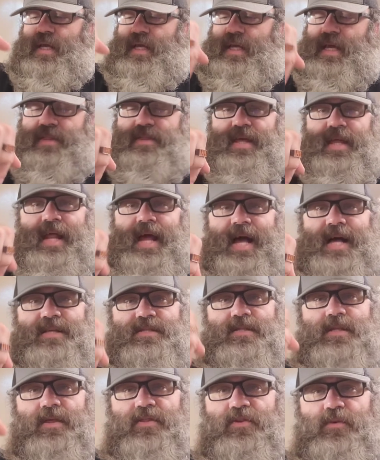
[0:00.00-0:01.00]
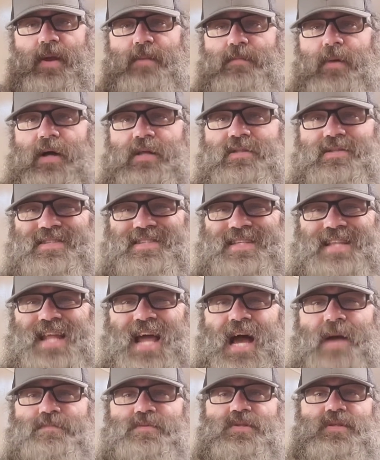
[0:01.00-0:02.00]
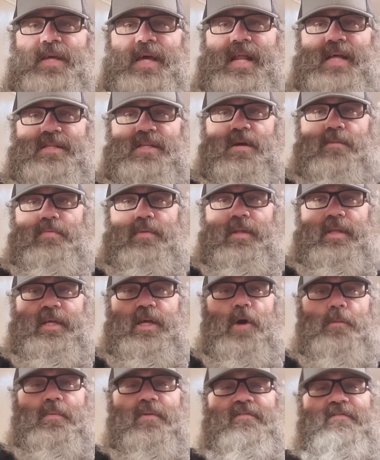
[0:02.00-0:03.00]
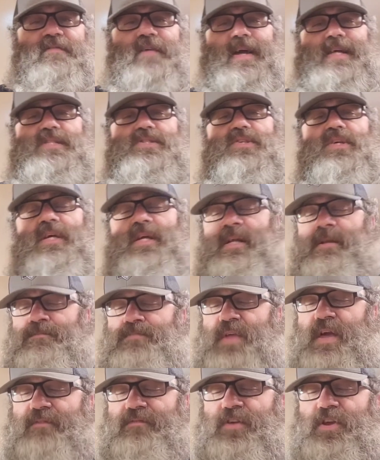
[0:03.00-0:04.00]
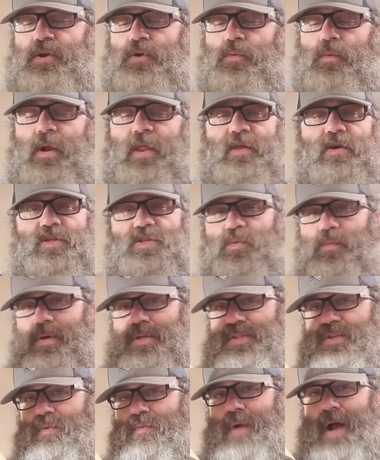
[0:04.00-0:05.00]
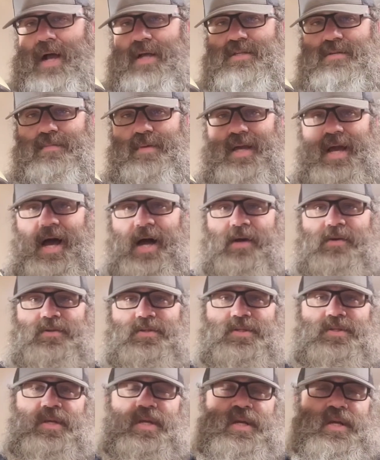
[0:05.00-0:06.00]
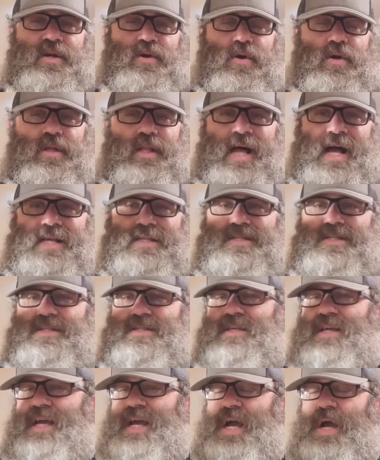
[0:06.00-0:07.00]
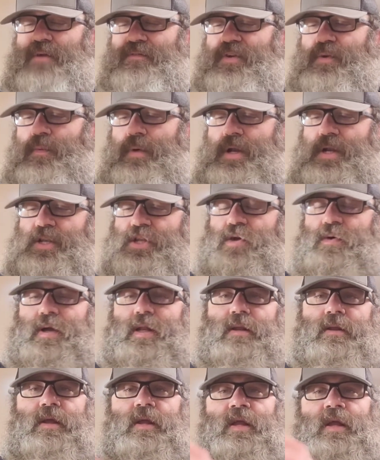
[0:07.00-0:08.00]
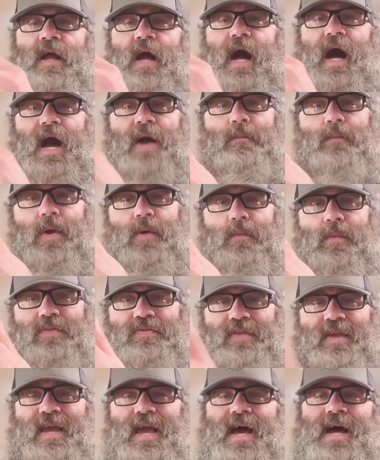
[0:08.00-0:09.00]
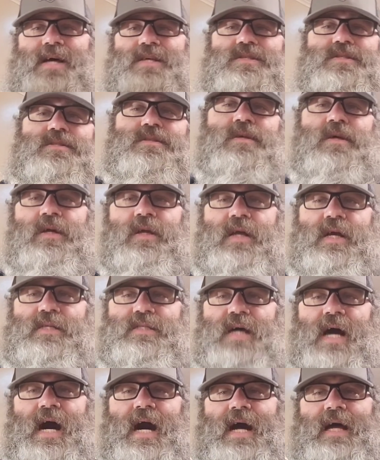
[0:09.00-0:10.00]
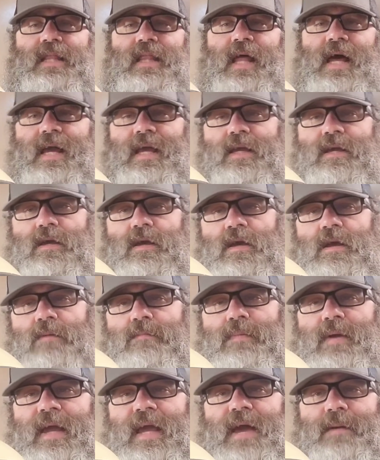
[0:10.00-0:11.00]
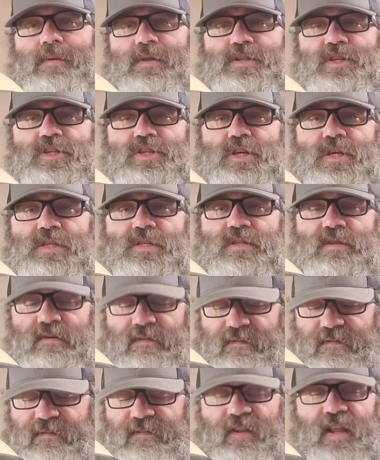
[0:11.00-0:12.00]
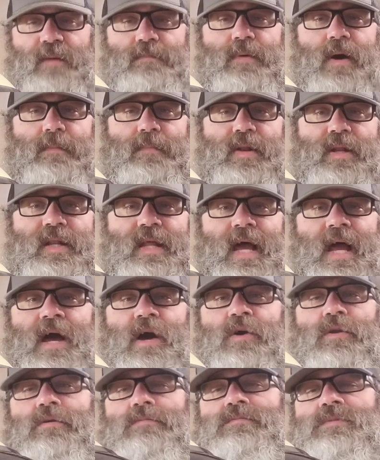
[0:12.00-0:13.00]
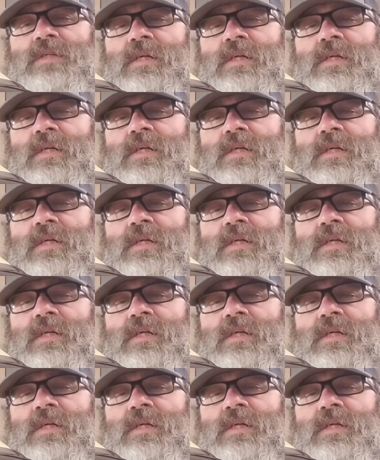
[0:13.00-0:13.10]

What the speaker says: get that has the 3-button snaps and has a completely open face. If you're one of those that wants to rock some goggles or glasses, however you want to do it, I went with the S because I like being able to just flip up and down.